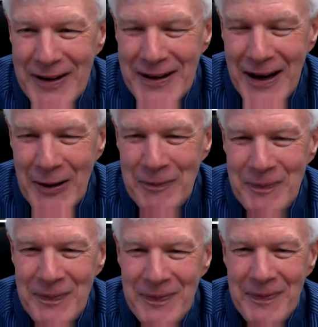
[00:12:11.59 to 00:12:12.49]
of time.
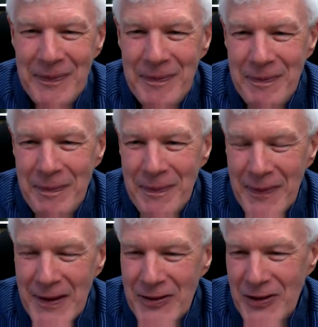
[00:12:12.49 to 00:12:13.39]

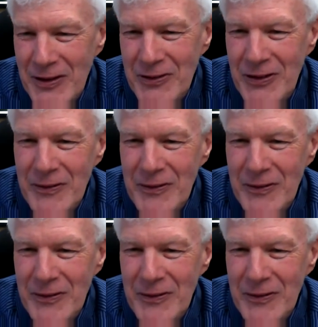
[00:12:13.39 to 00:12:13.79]
Stacy.